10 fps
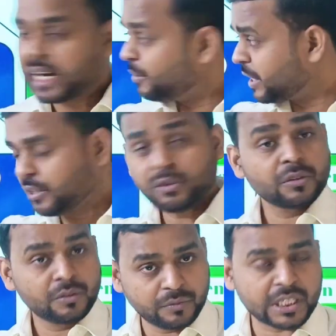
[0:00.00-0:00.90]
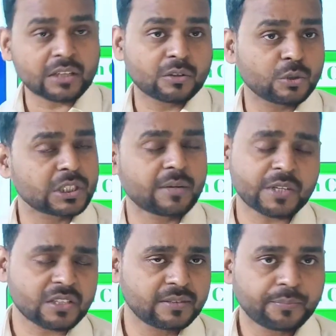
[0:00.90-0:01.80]
I will tell you which are those
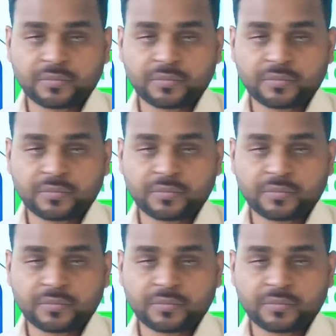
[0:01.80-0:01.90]
chapters.